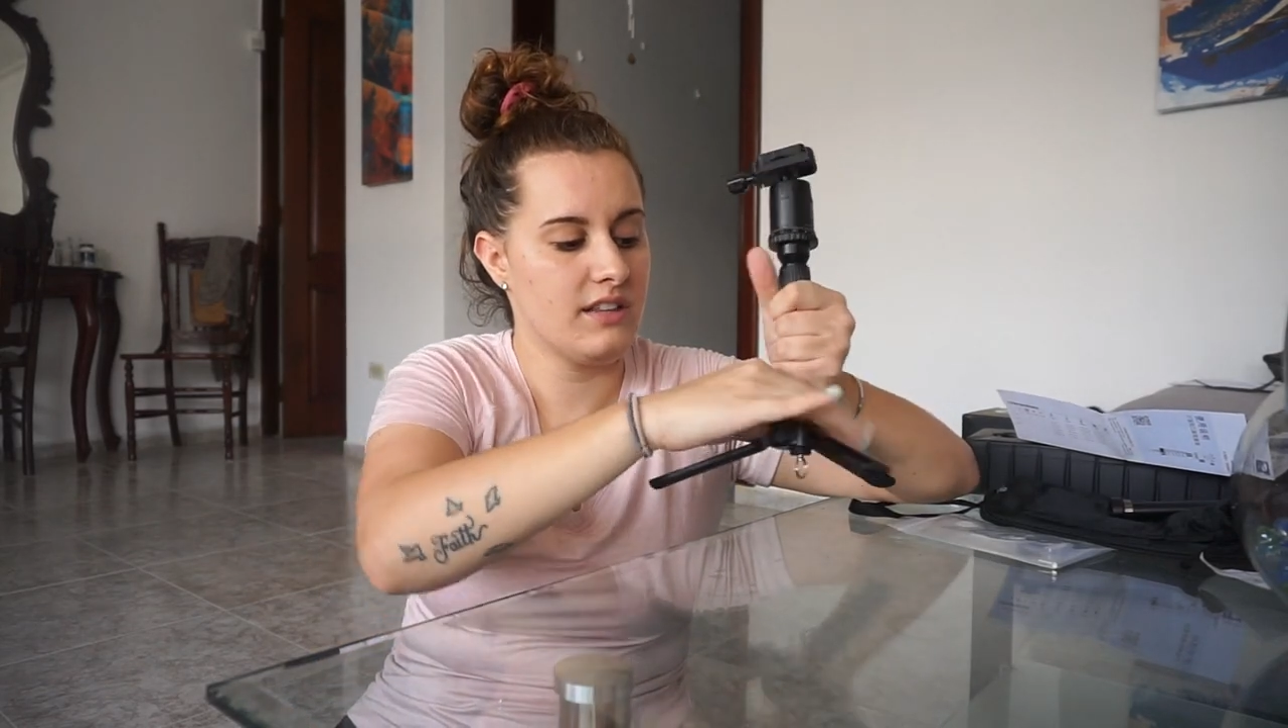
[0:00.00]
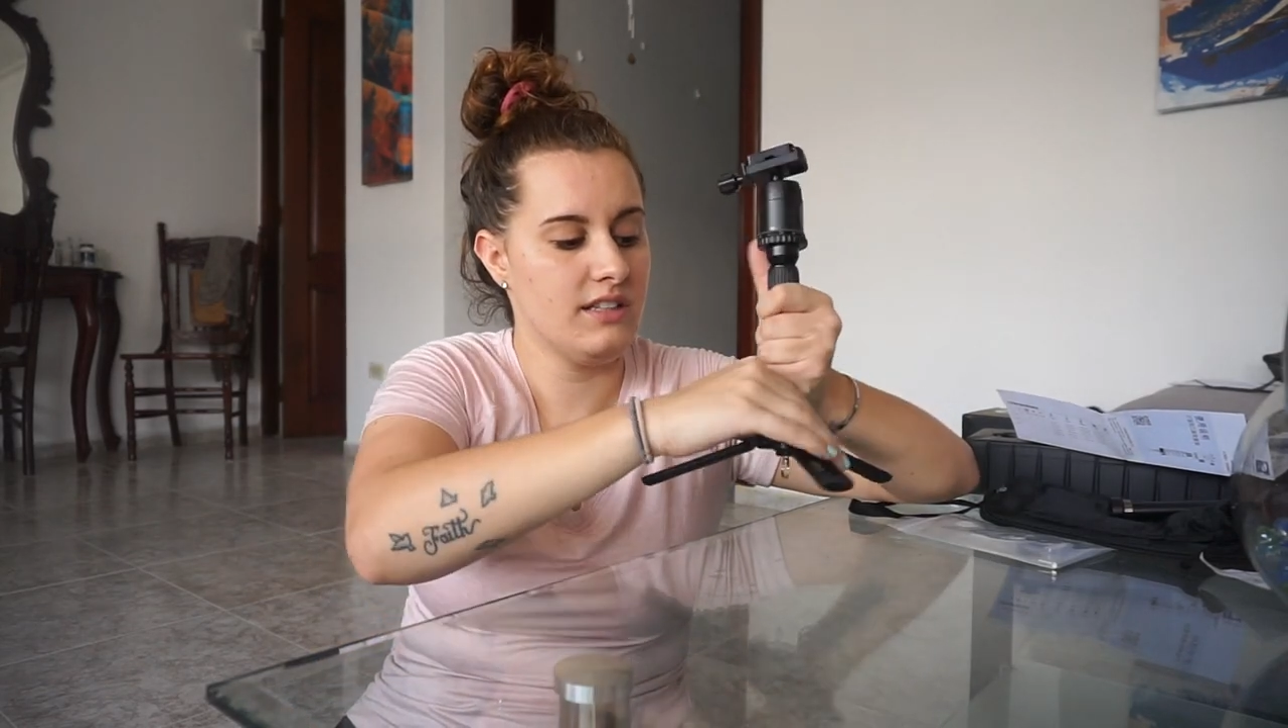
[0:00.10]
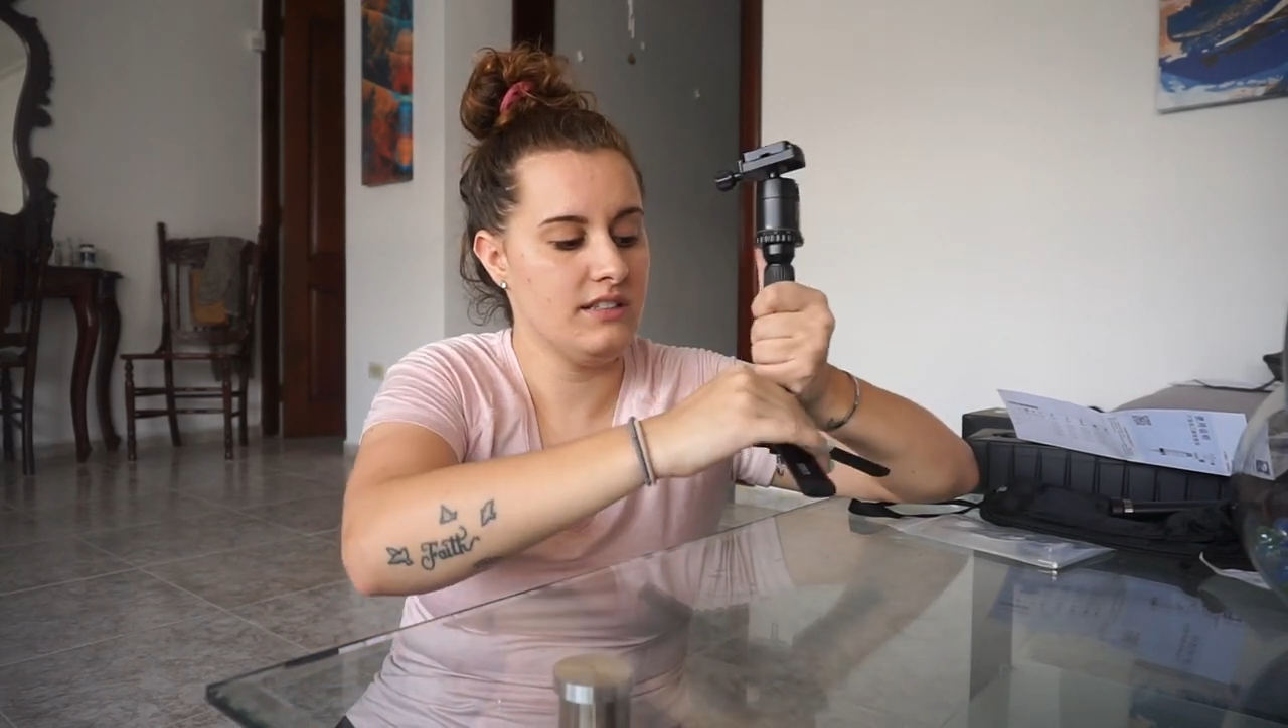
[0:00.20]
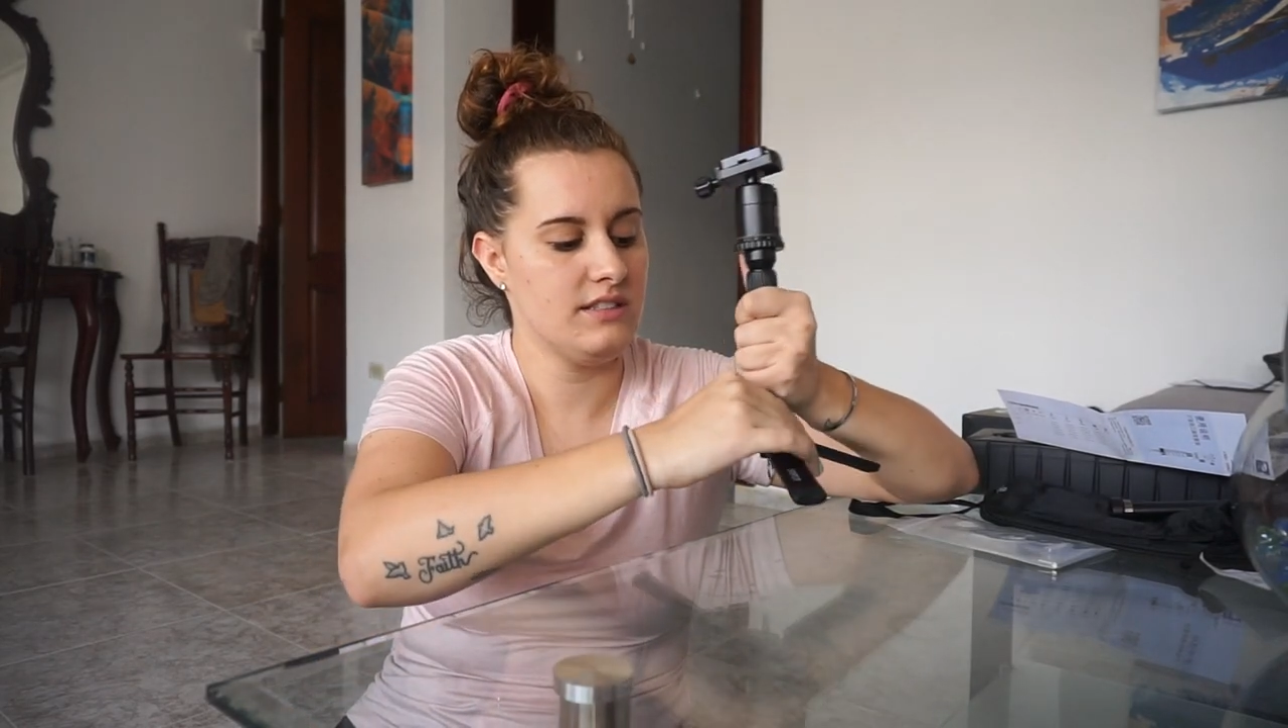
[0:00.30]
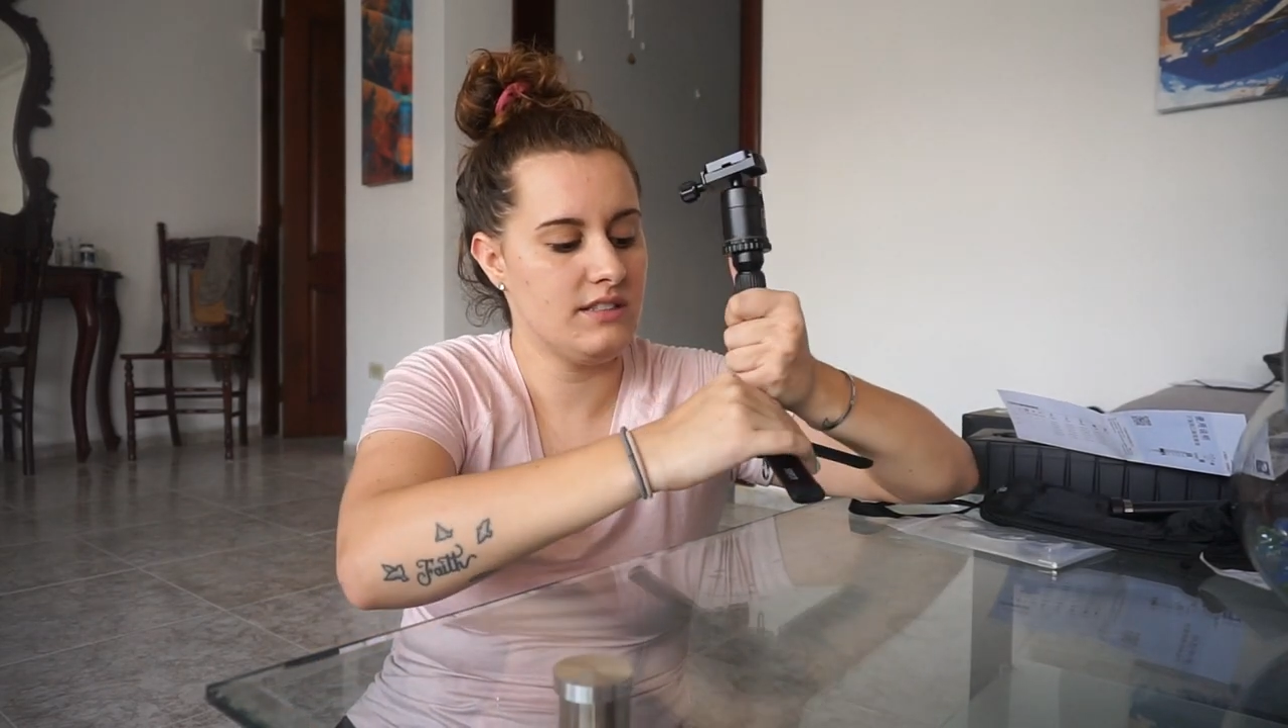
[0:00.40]

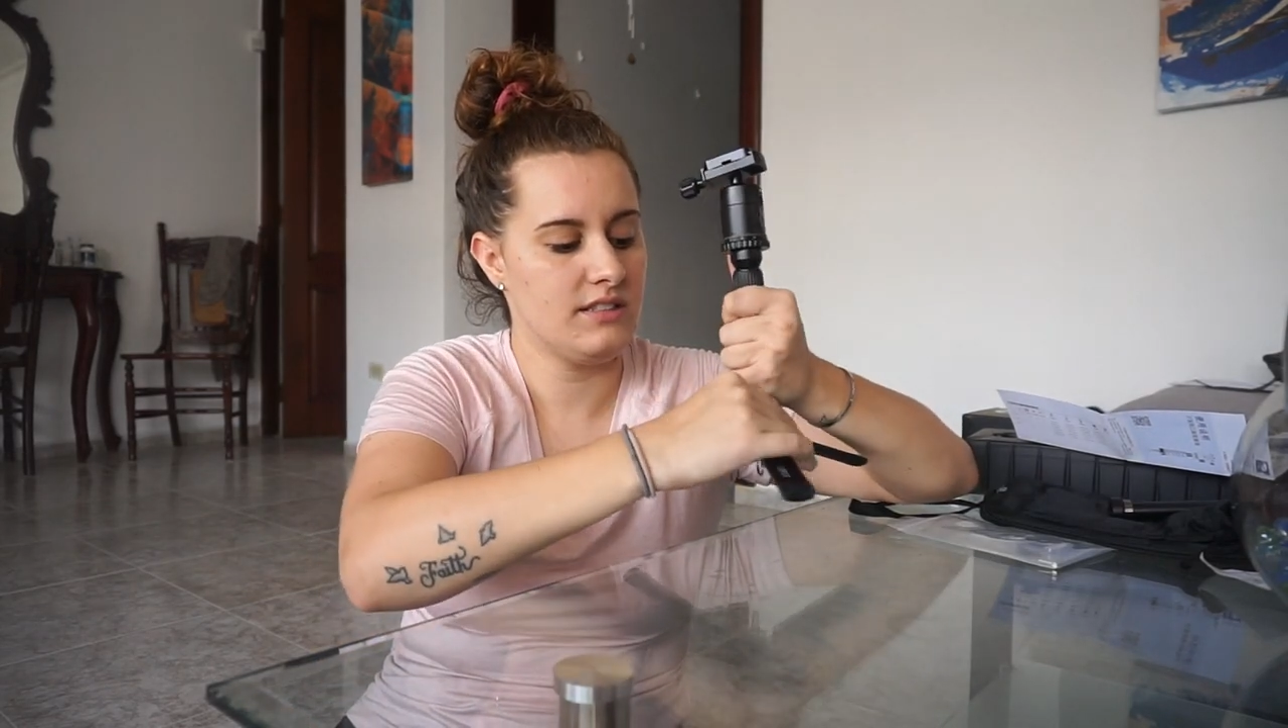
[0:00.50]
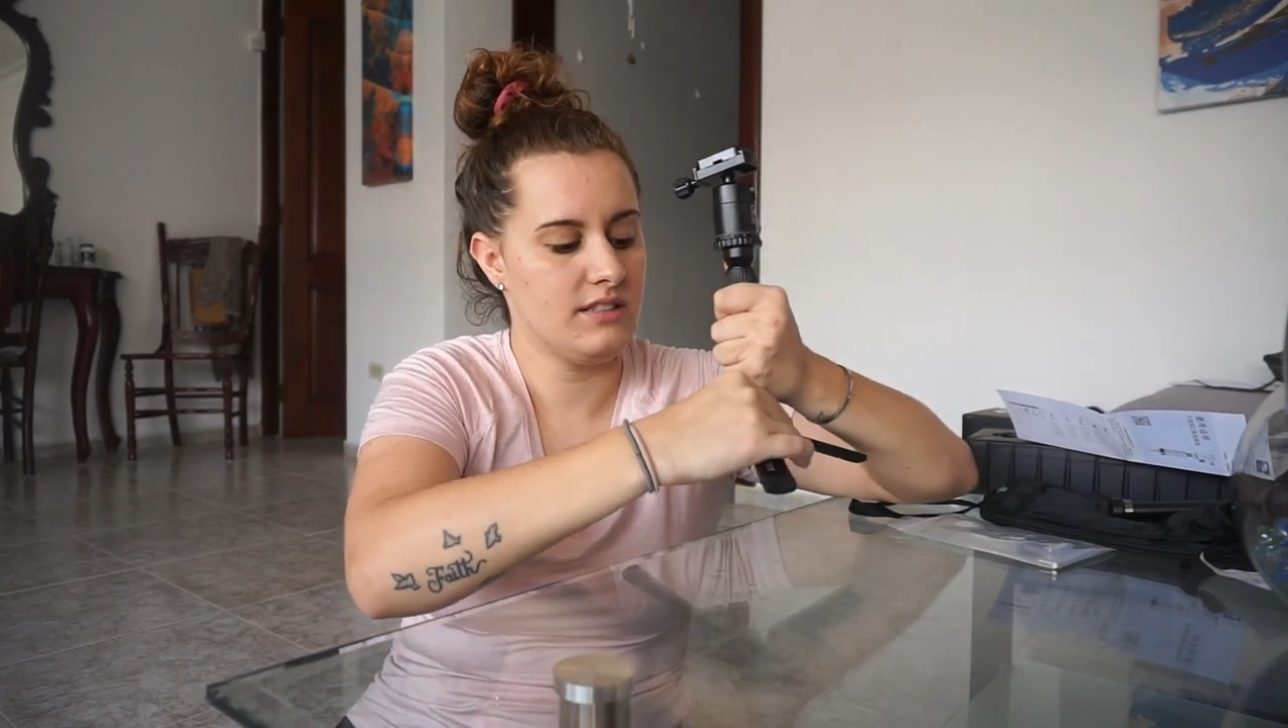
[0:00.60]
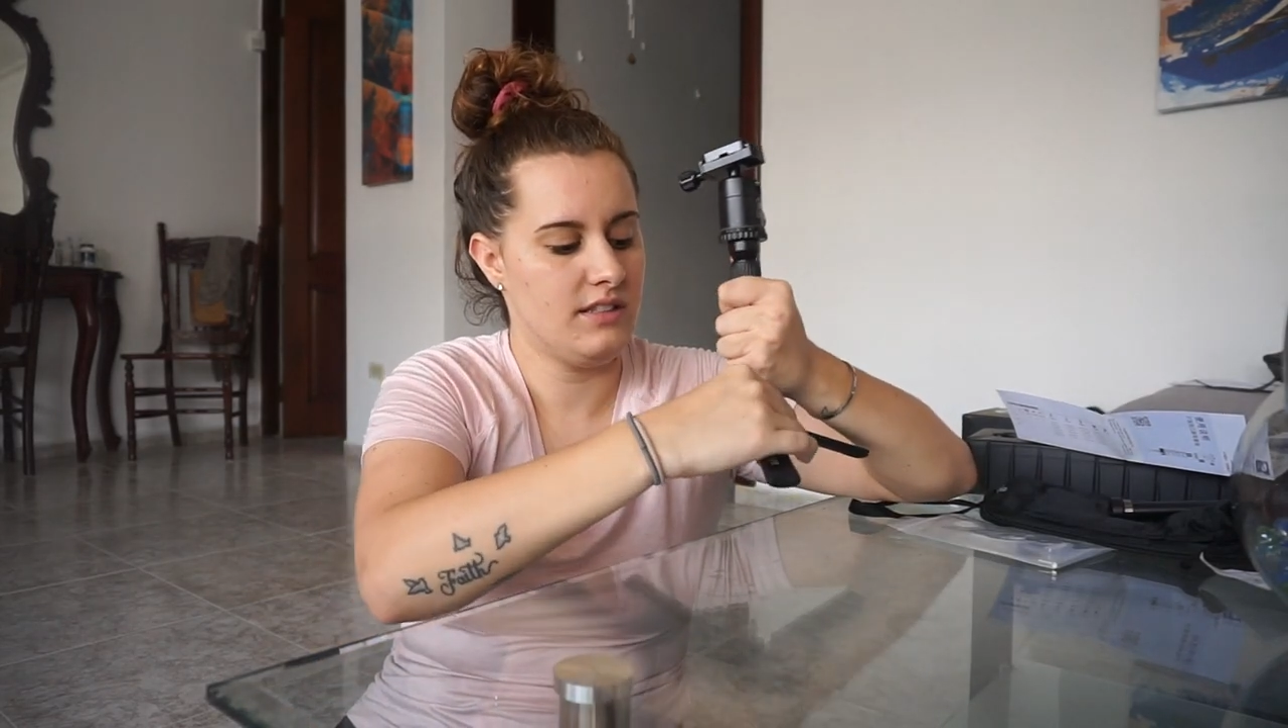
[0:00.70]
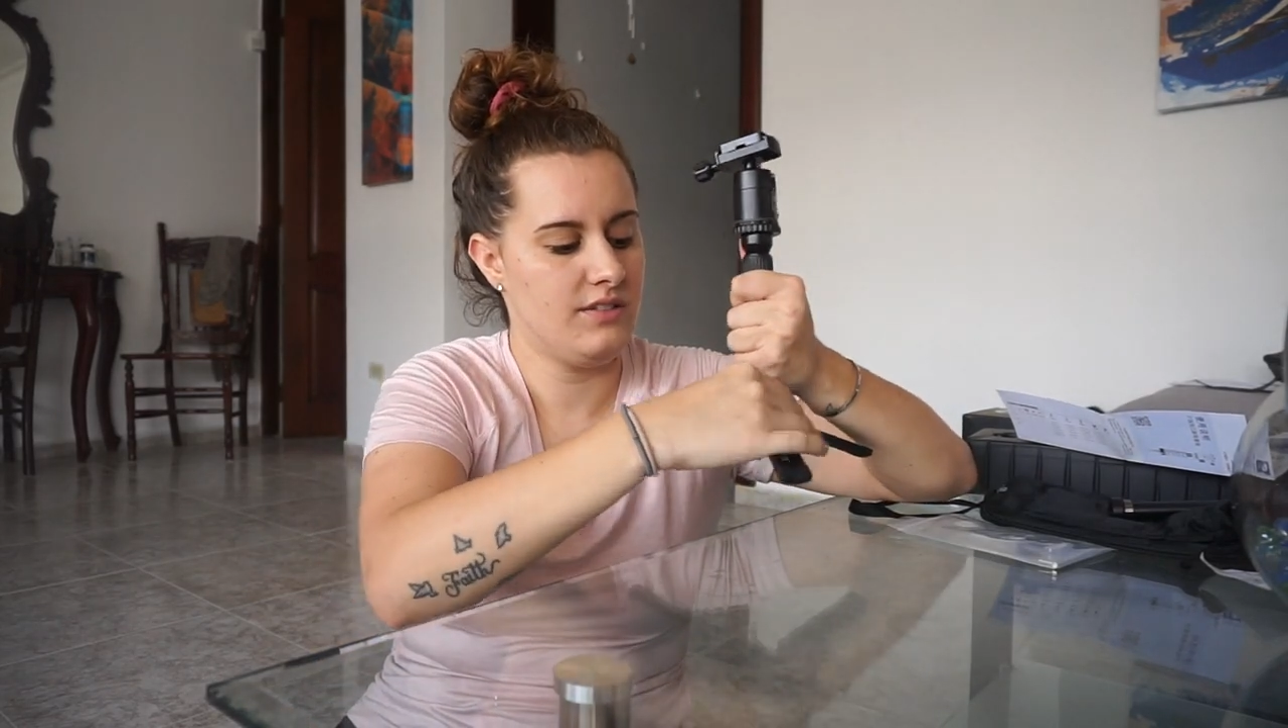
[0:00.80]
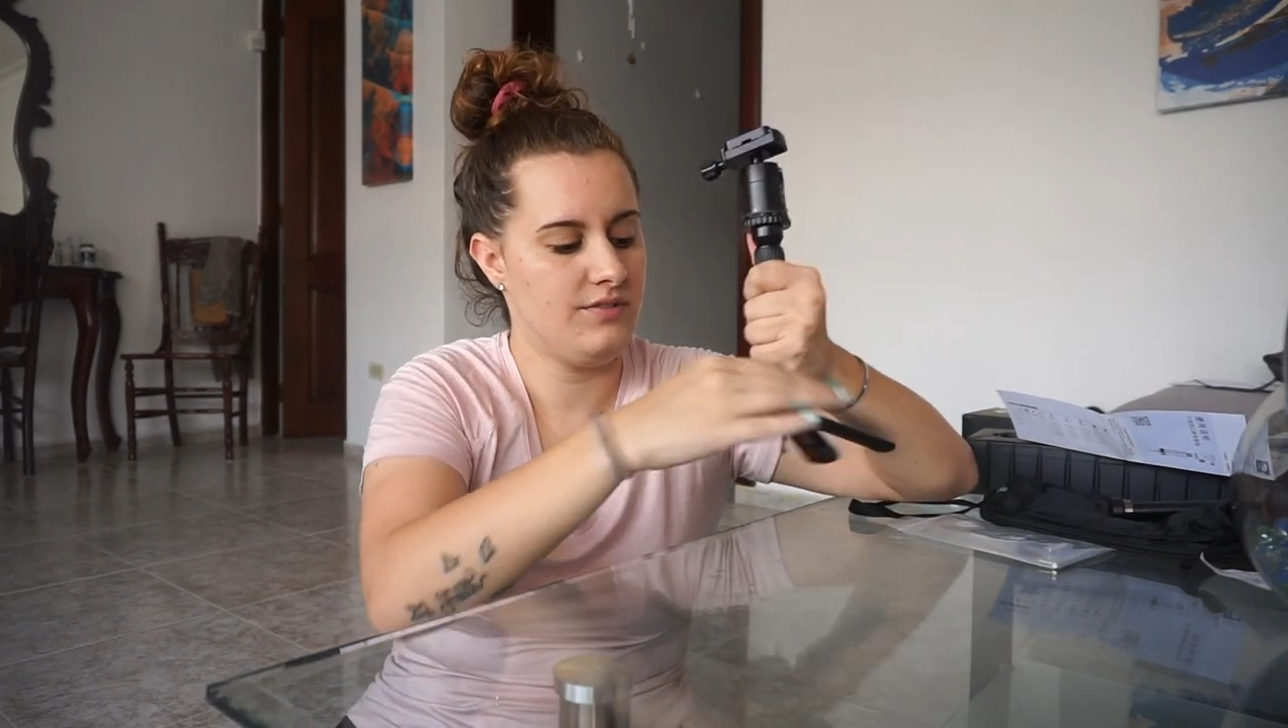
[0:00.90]
this